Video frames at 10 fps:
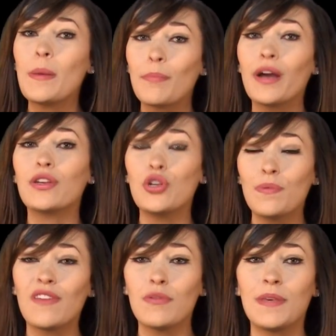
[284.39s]
but new
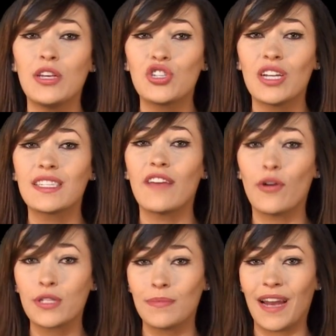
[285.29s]
PvP enchants have
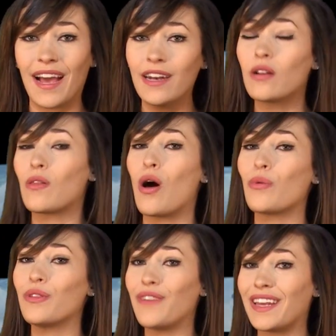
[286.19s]
also been added along
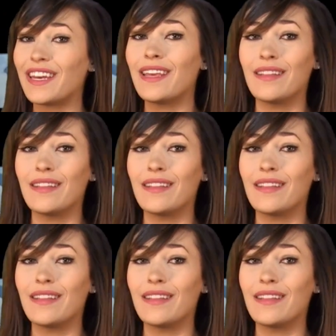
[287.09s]
with Vanity